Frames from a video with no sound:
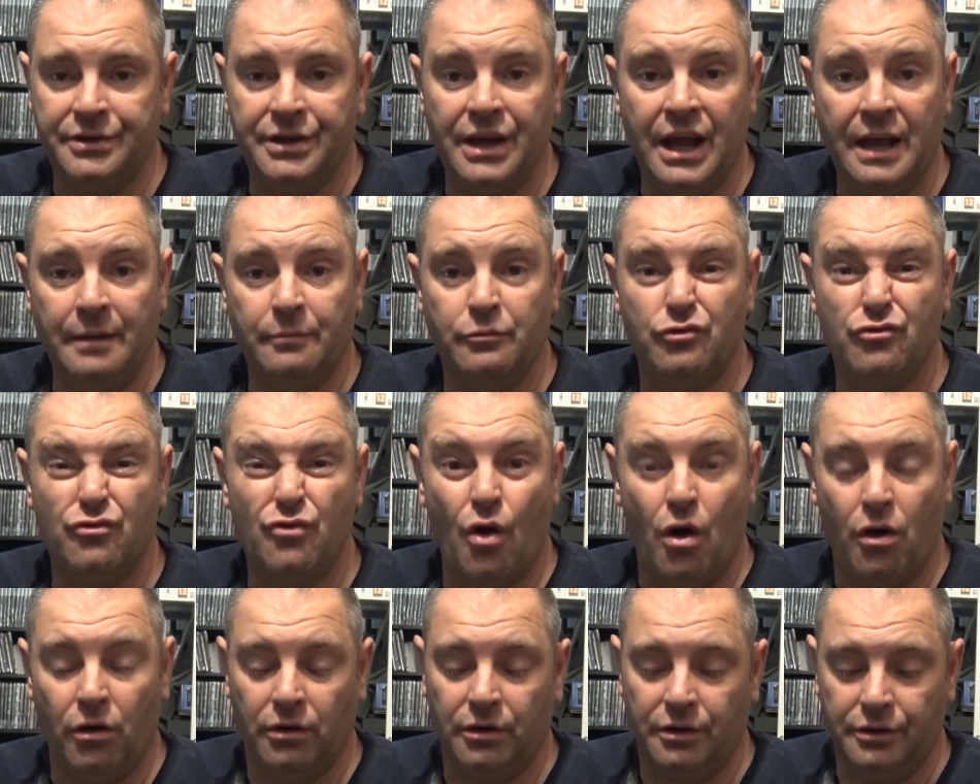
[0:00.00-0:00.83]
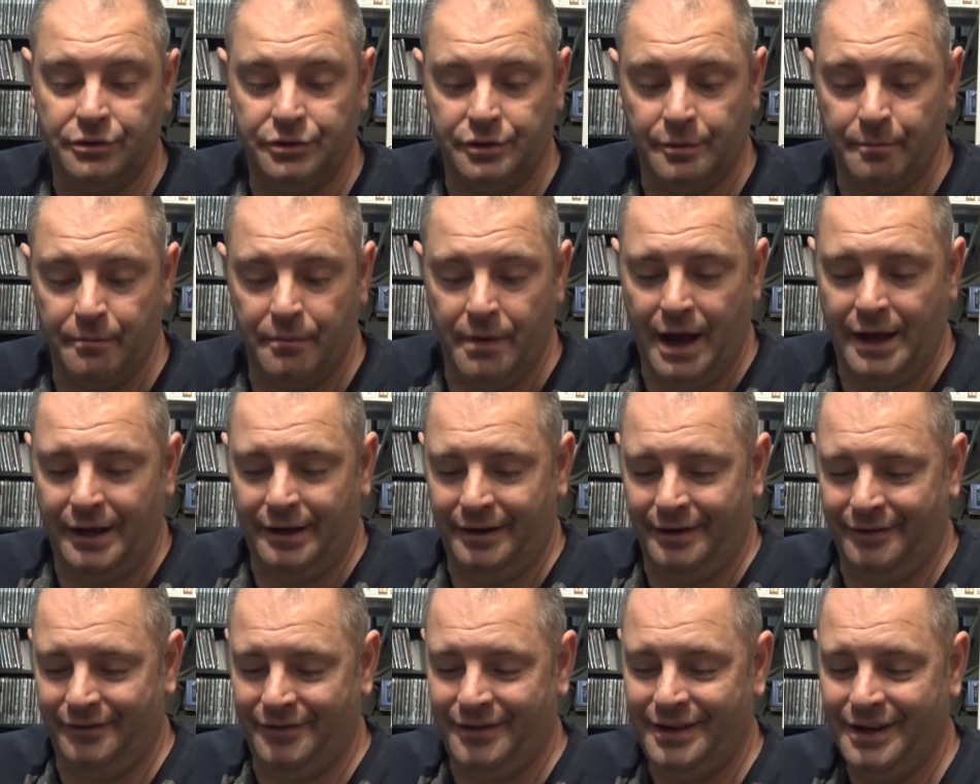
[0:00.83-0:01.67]
names wrong, as you may
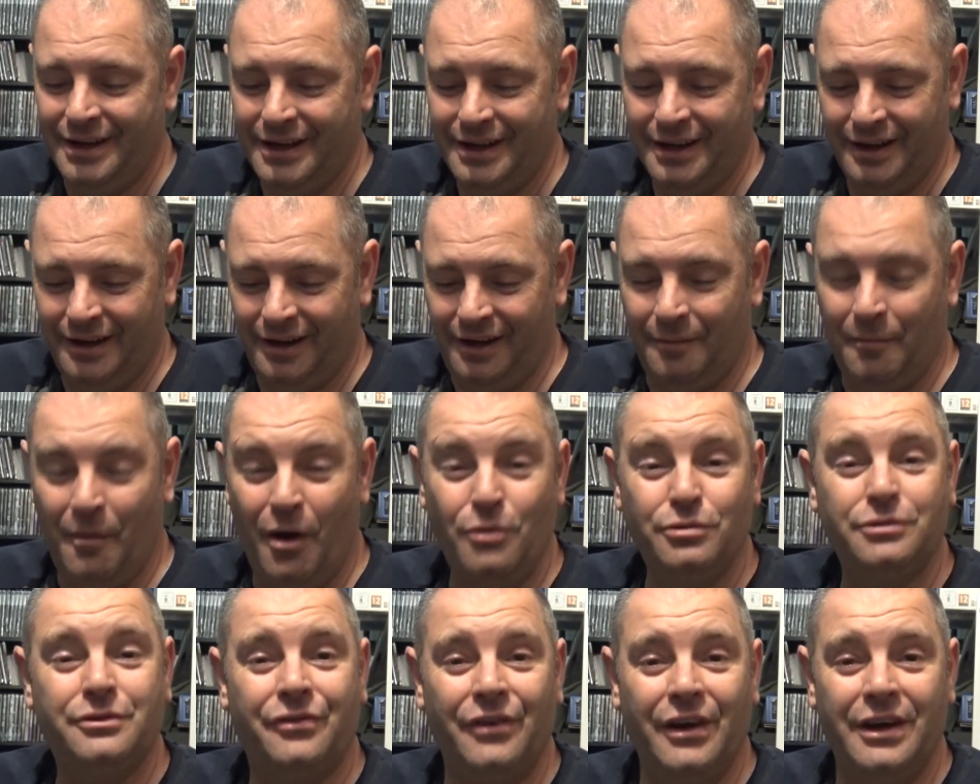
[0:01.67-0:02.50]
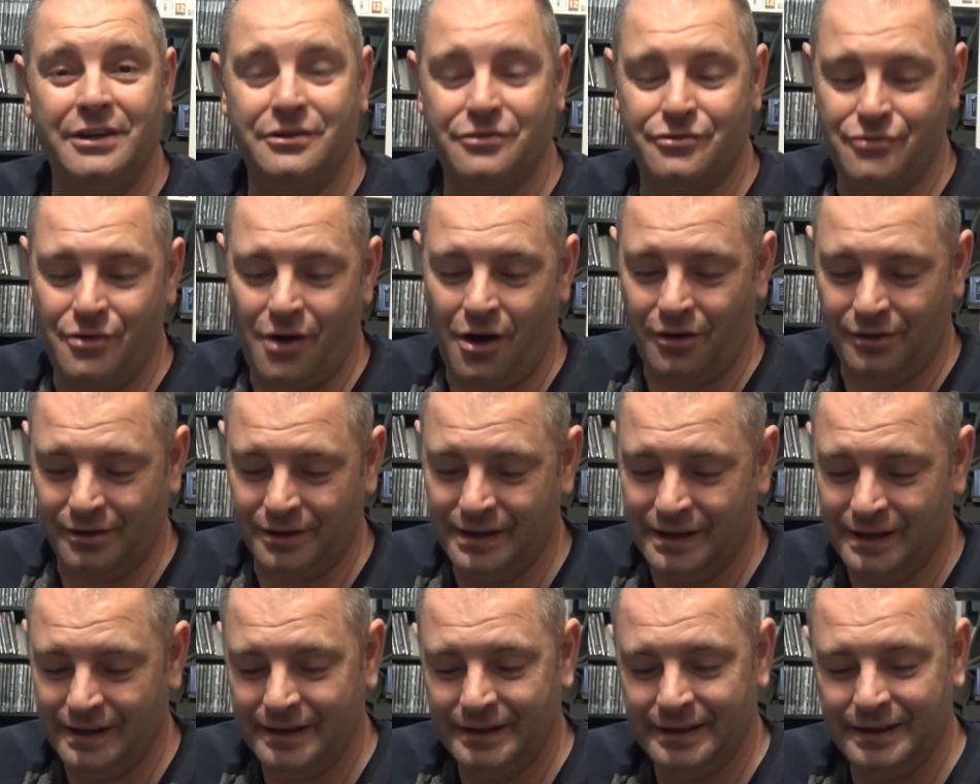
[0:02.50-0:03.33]
have, or most things wrong,
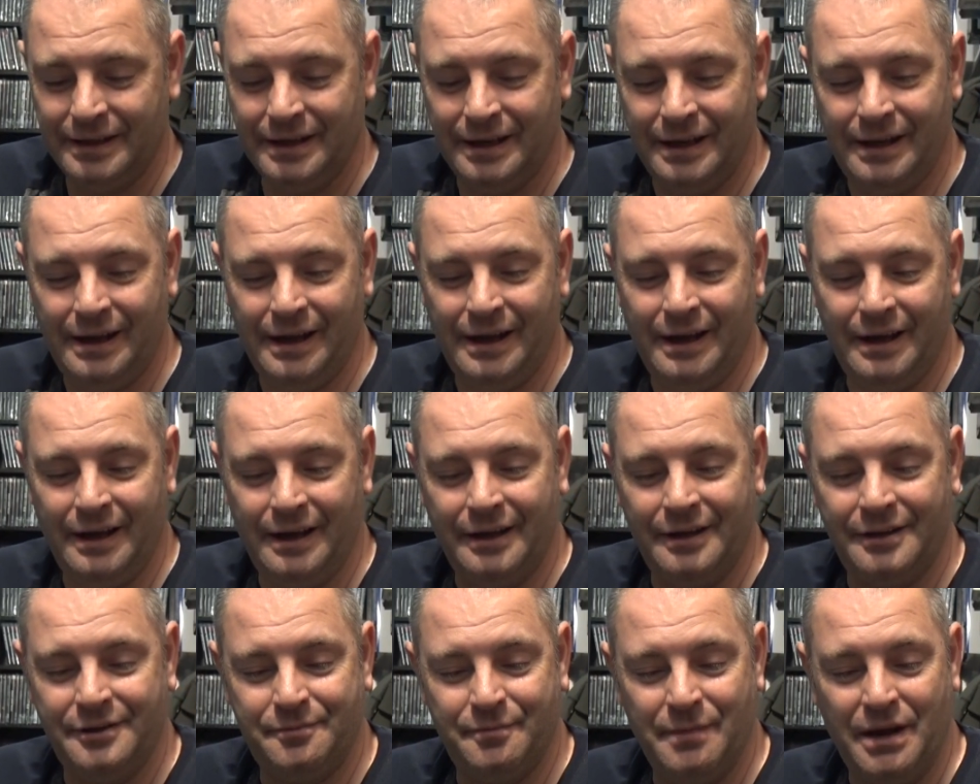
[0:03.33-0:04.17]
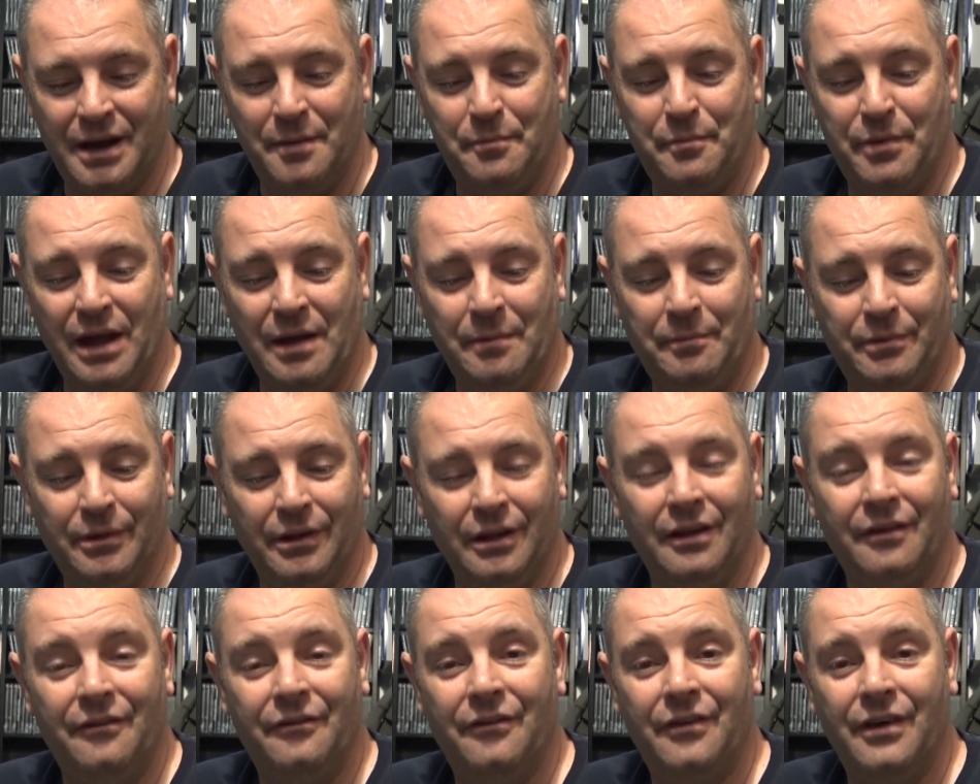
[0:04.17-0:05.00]
as many
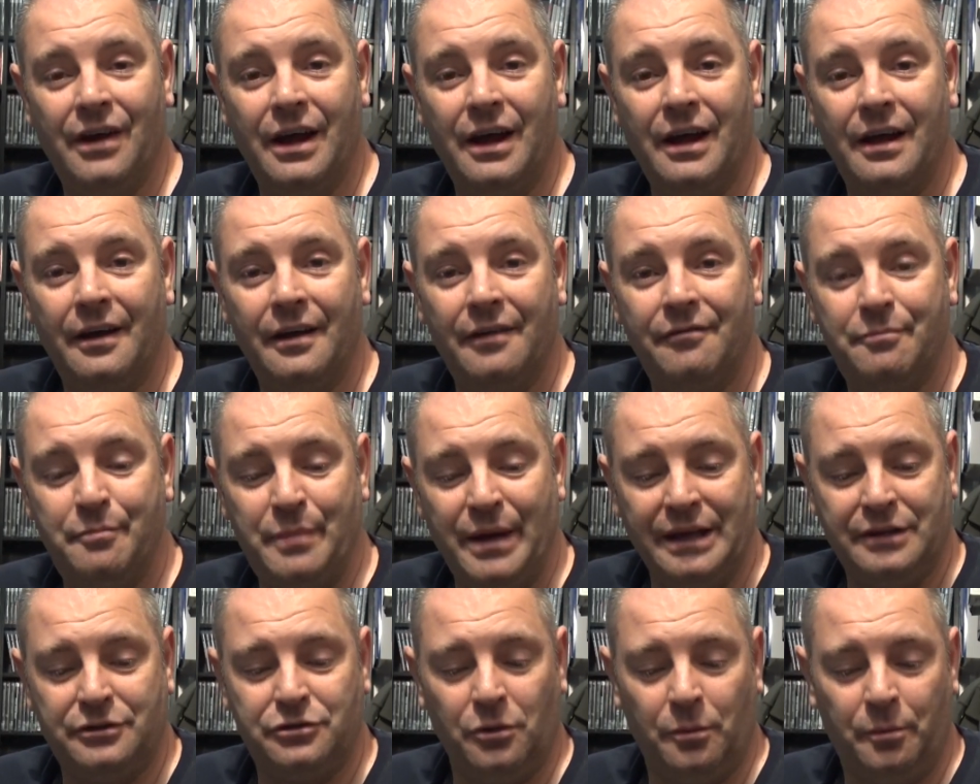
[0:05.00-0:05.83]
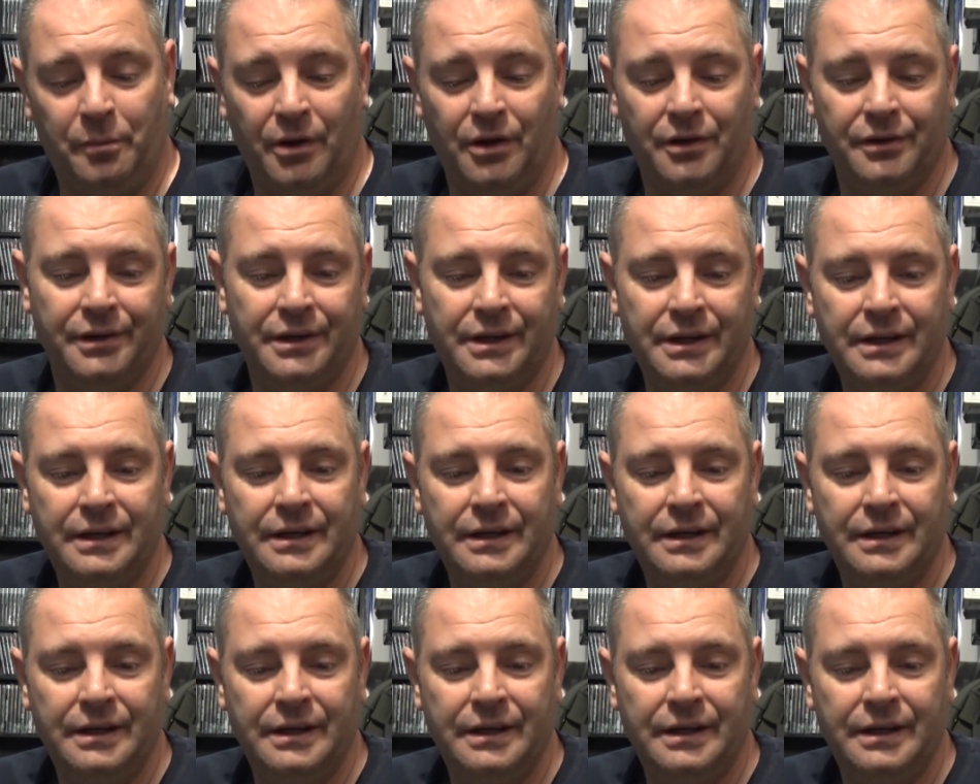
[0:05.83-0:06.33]
people have picked up on.